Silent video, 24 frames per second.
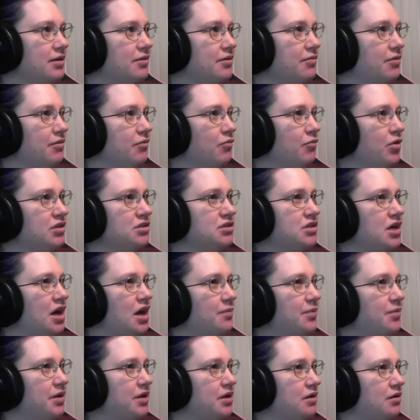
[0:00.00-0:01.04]
Like one
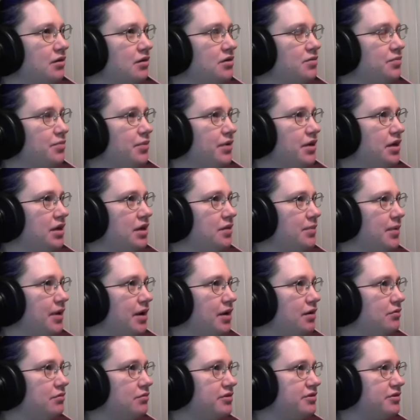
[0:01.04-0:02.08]
topic could be
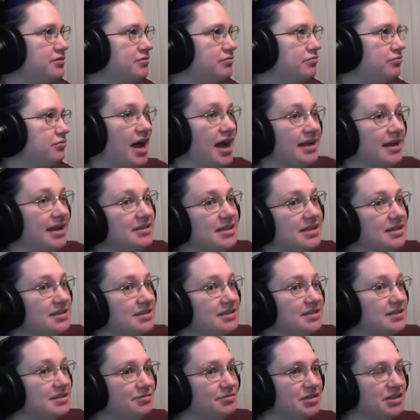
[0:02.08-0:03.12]
about
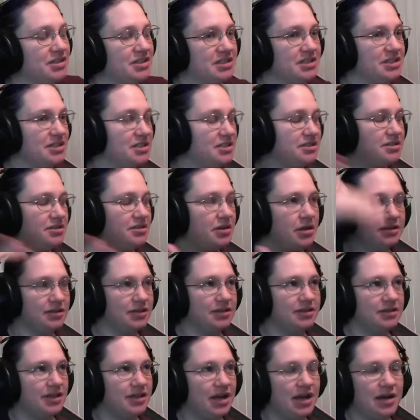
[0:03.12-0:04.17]
kindness, which is
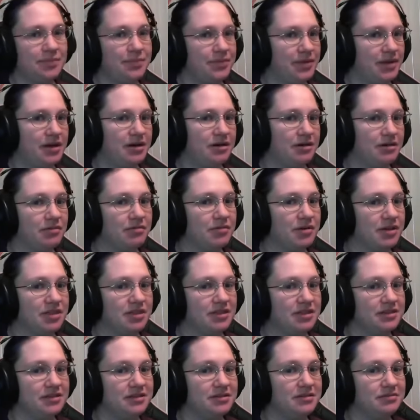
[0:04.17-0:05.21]
clearly up there with
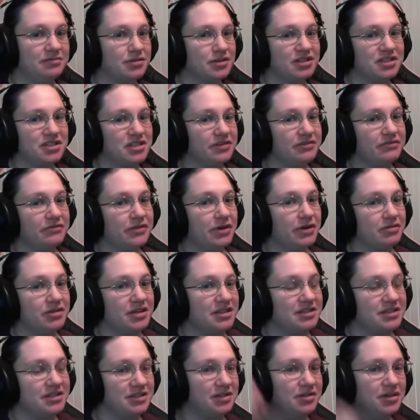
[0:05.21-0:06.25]
the Christian
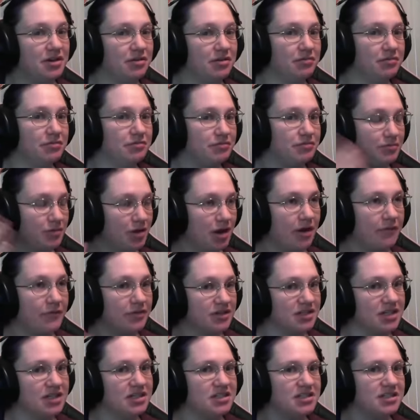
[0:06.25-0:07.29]
focused, you know,
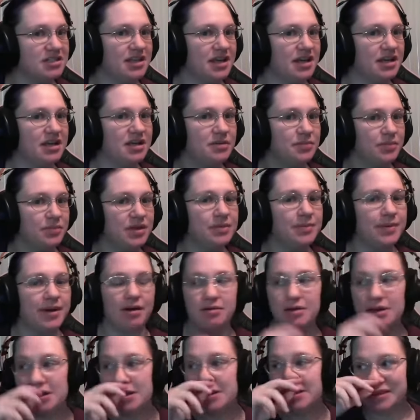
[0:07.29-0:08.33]
conversation that it could be
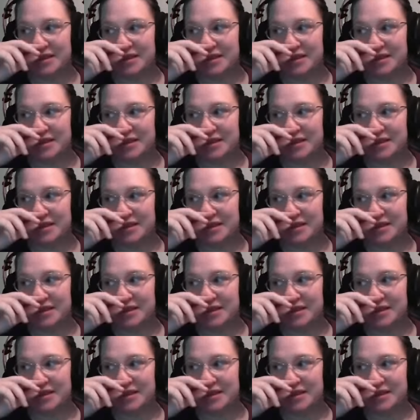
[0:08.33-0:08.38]
about.